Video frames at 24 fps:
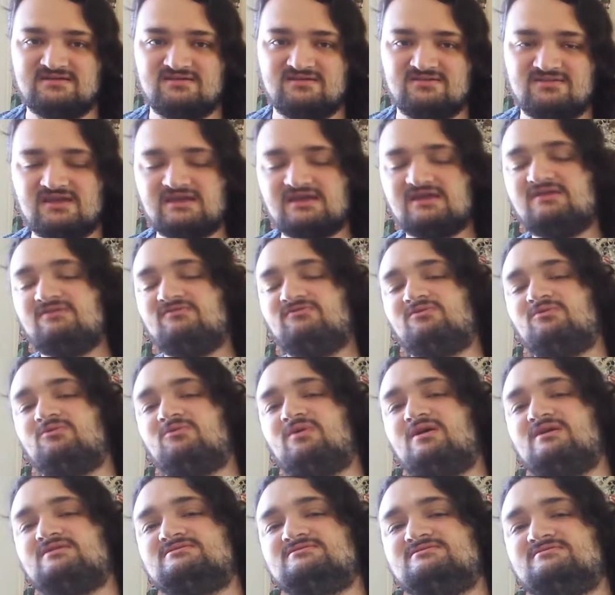Thank you for
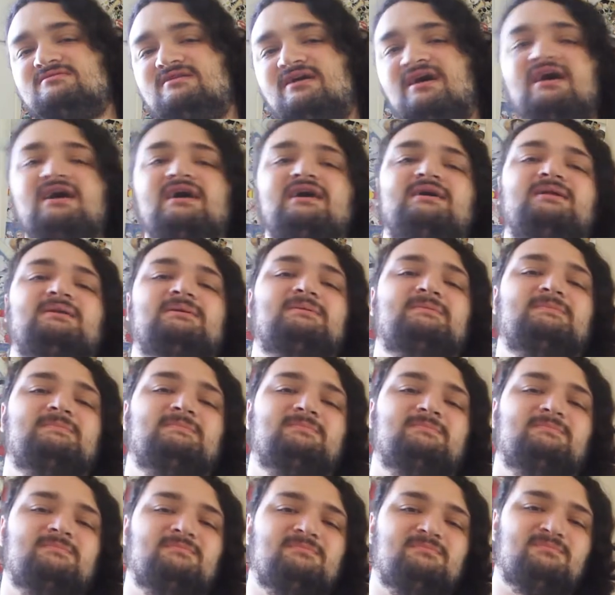watching, and
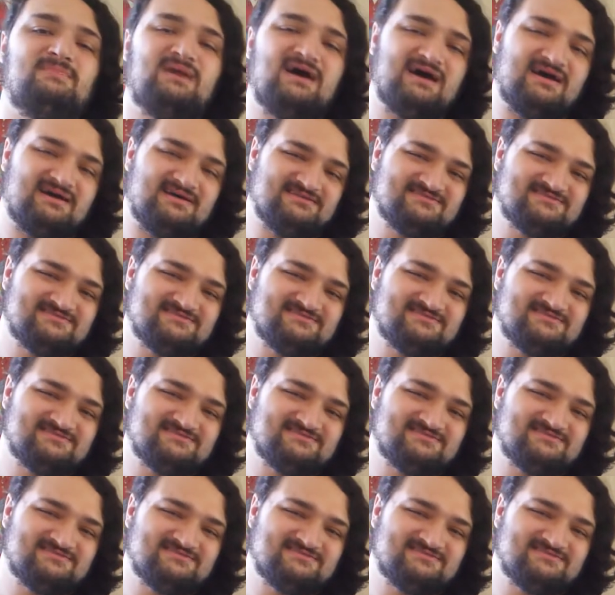bye.